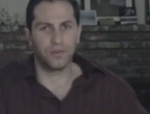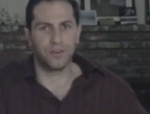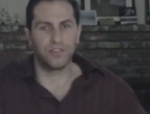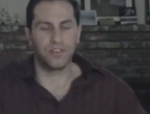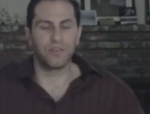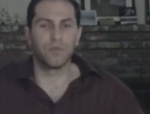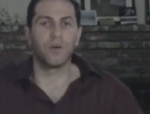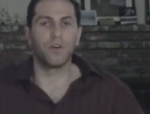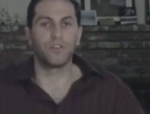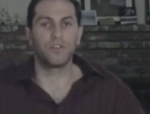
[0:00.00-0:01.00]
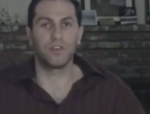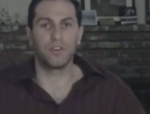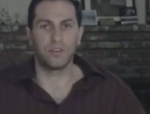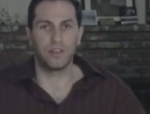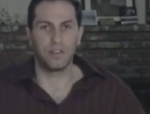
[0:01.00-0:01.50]
receivables
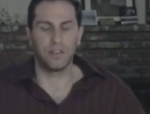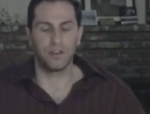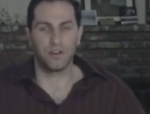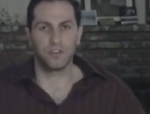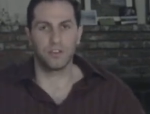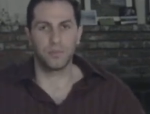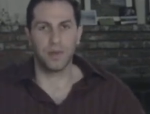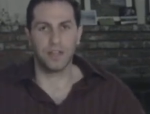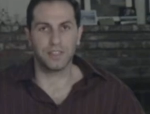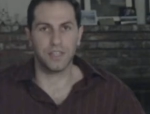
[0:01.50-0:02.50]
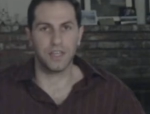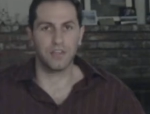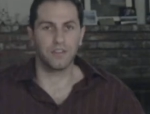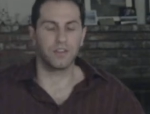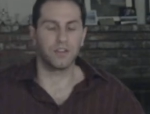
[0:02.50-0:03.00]
that they're expecting
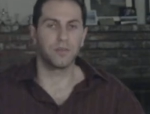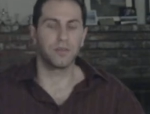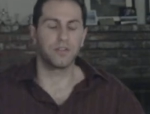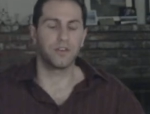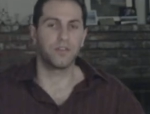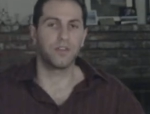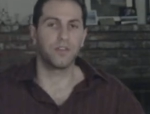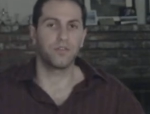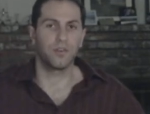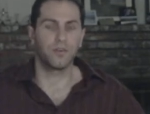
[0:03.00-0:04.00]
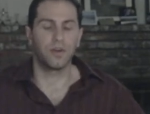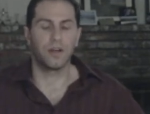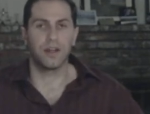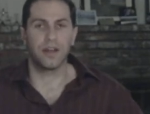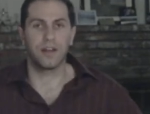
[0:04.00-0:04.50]
is a little bit different from
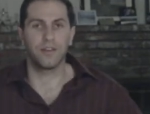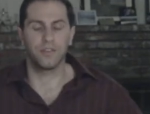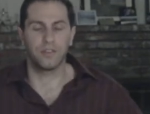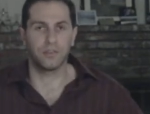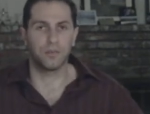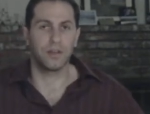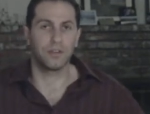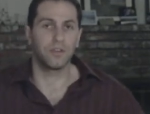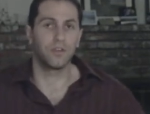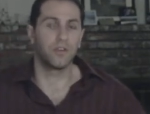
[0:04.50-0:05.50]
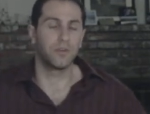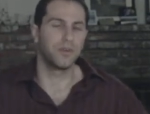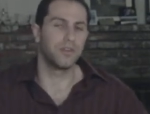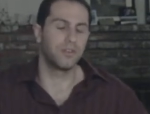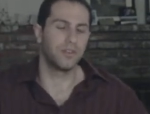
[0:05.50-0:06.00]
what analysts expected and a little
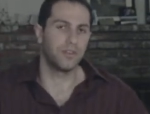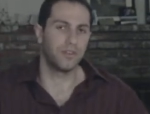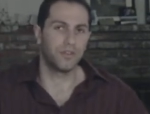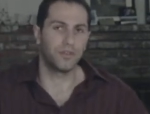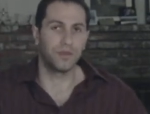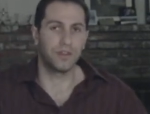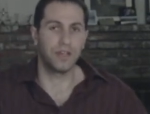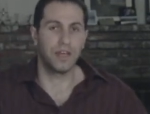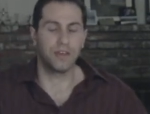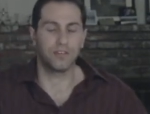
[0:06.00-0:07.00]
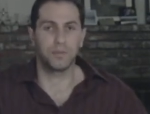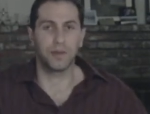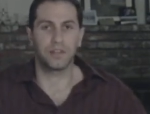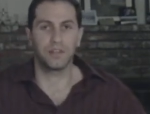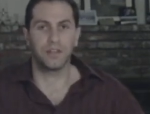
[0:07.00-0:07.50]
bit different from what they
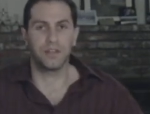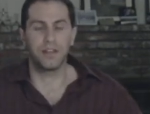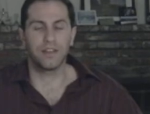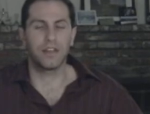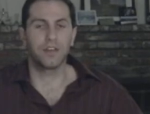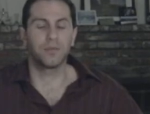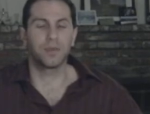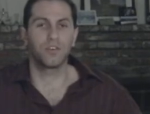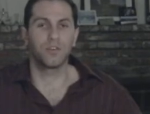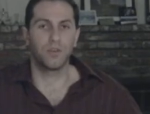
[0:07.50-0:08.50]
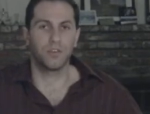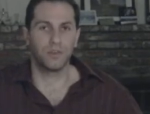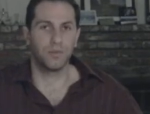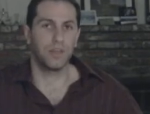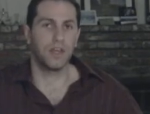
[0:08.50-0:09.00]
expected. And I think it'll be a
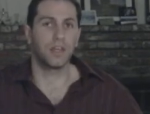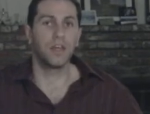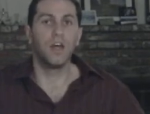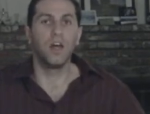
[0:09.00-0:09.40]
short-term thing.